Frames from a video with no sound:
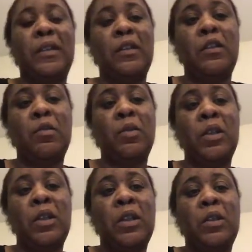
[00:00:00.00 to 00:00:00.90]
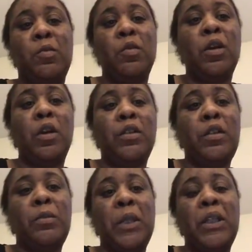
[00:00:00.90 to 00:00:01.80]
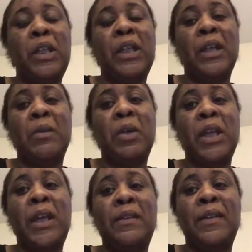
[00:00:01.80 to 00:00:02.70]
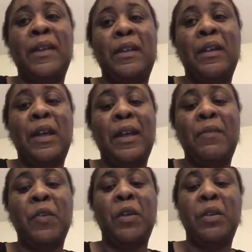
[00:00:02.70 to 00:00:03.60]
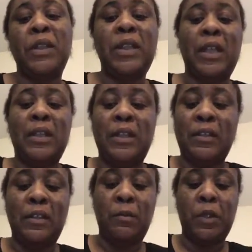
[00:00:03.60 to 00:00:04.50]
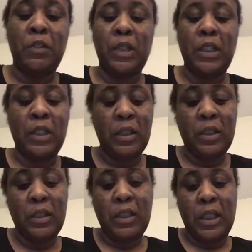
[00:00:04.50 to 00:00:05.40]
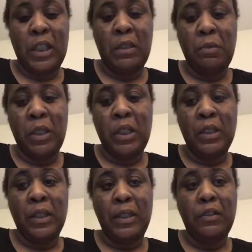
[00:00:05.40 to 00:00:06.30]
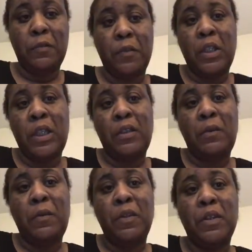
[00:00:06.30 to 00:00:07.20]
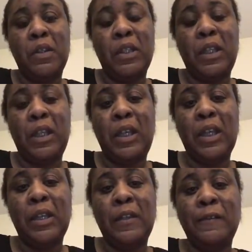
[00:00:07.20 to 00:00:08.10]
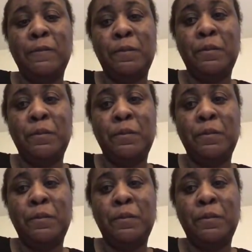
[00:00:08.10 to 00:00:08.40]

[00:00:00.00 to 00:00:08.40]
they know we're all human, and I'm glad that I have always had that stability in me, like, to forgive. And